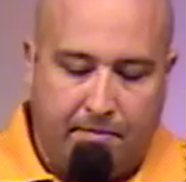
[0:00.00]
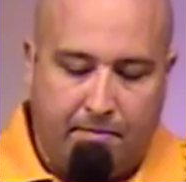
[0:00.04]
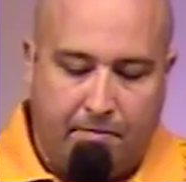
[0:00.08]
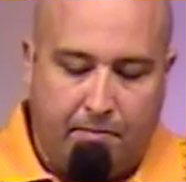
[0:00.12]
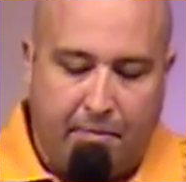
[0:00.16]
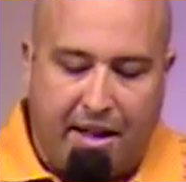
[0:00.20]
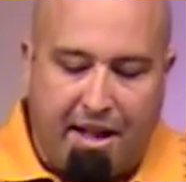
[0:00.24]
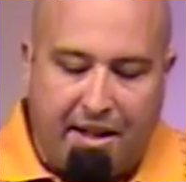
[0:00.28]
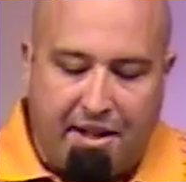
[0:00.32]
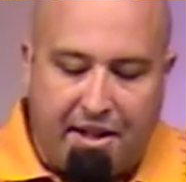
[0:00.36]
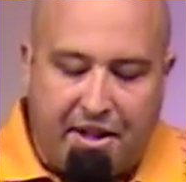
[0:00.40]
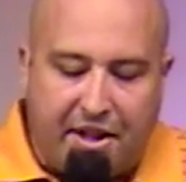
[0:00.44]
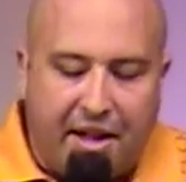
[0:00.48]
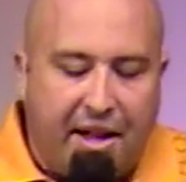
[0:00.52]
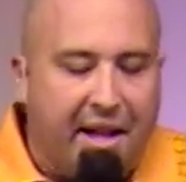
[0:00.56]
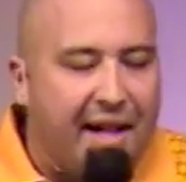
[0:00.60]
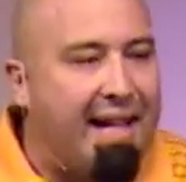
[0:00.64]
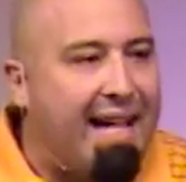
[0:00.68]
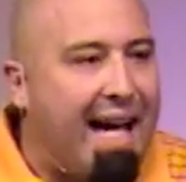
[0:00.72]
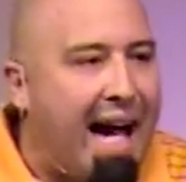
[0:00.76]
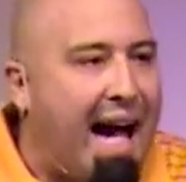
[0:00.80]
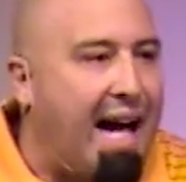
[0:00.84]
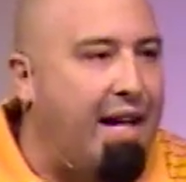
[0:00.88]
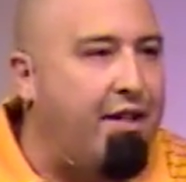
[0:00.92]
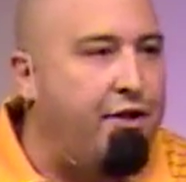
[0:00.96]
because it's going
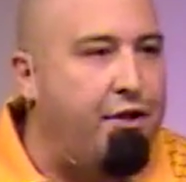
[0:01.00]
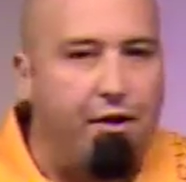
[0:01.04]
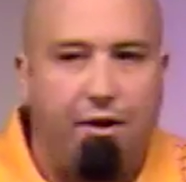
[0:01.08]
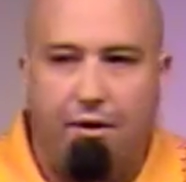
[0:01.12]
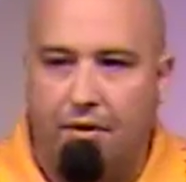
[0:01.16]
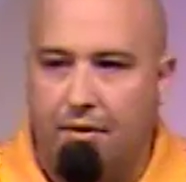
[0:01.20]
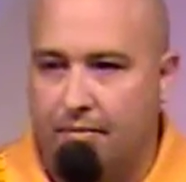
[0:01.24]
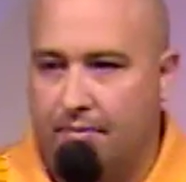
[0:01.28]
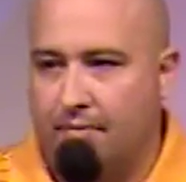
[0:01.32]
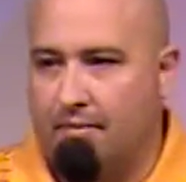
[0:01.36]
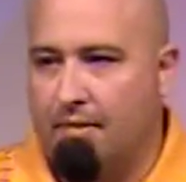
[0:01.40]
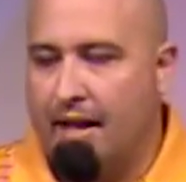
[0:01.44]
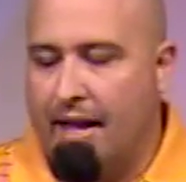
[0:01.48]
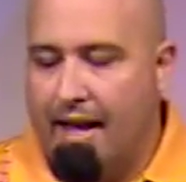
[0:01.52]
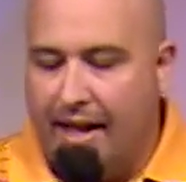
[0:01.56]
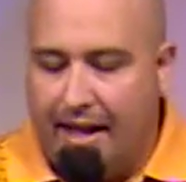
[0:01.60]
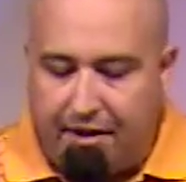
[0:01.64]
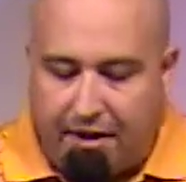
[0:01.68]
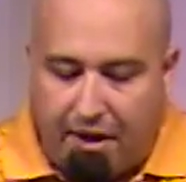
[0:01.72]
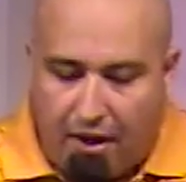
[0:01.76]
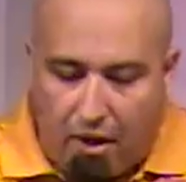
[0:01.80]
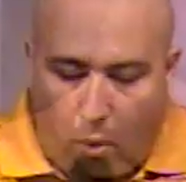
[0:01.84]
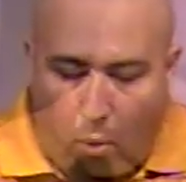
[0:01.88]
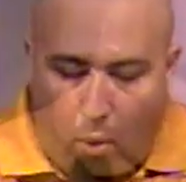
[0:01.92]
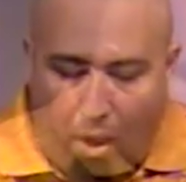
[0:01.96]
to guide you,
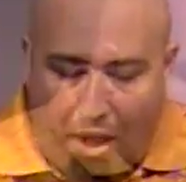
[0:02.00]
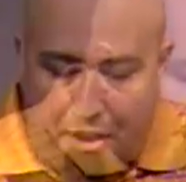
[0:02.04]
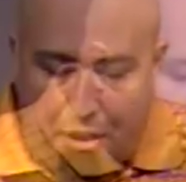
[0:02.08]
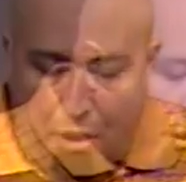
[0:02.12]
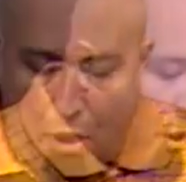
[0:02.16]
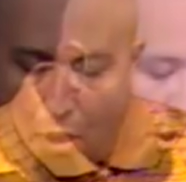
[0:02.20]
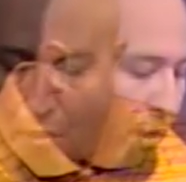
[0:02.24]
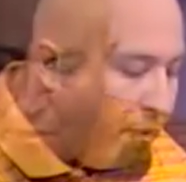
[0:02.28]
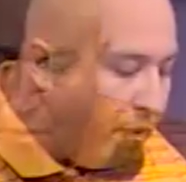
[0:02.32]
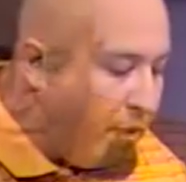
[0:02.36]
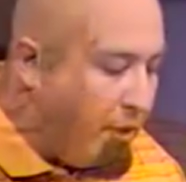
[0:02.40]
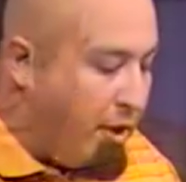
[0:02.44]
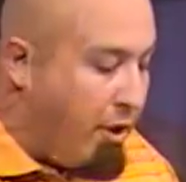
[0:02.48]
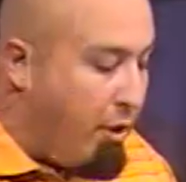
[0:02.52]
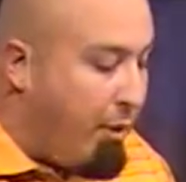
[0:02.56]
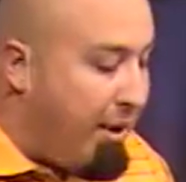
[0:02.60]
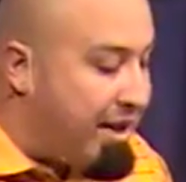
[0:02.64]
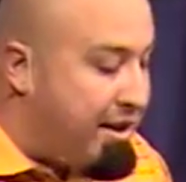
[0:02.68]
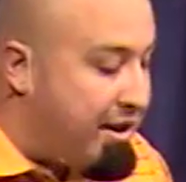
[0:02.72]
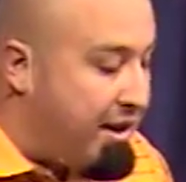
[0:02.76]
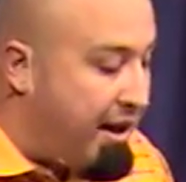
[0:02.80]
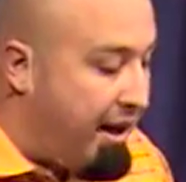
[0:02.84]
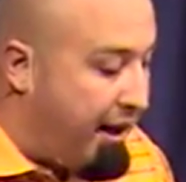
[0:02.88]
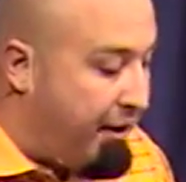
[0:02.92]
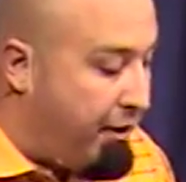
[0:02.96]
it's going to watch over you,
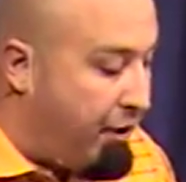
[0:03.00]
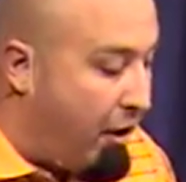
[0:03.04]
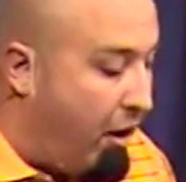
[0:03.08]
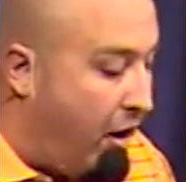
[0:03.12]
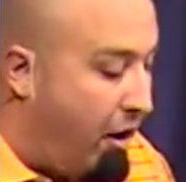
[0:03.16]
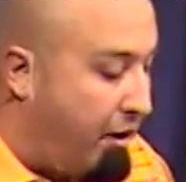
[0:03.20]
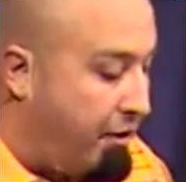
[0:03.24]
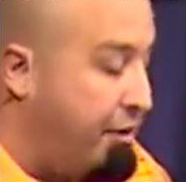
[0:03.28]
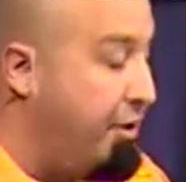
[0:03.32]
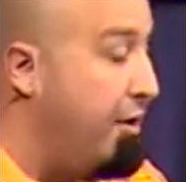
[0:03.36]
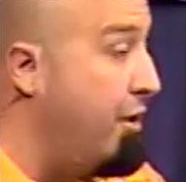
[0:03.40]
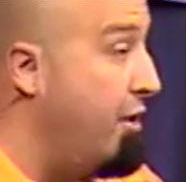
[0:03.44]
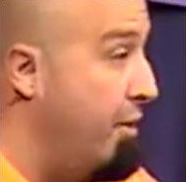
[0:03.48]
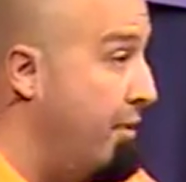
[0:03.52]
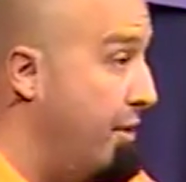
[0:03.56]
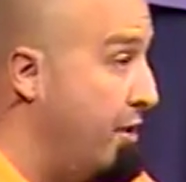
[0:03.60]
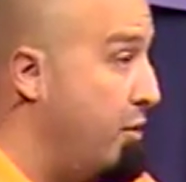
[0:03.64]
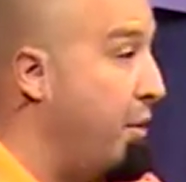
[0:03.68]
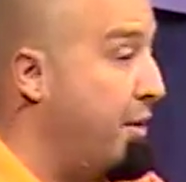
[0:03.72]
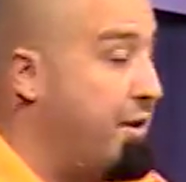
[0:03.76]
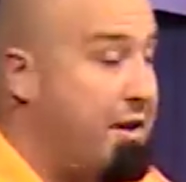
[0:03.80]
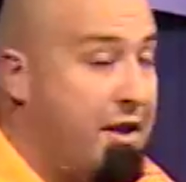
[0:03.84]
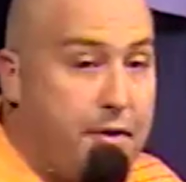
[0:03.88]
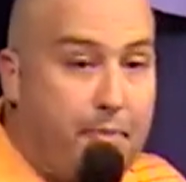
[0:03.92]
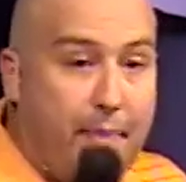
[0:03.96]
it's going to talk to you, is
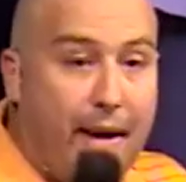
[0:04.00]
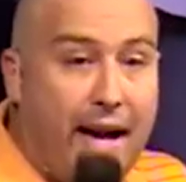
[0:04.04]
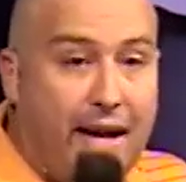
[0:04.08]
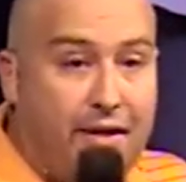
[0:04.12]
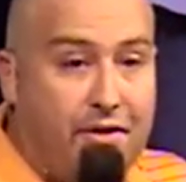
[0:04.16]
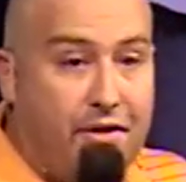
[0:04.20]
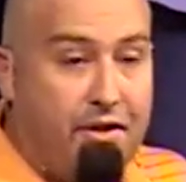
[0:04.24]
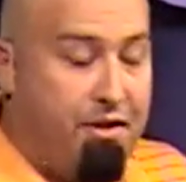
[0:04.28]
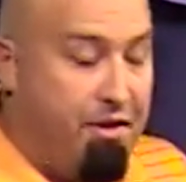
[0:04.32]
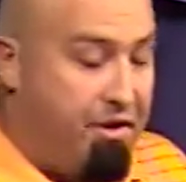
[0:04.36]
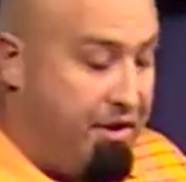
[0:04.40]
what this passage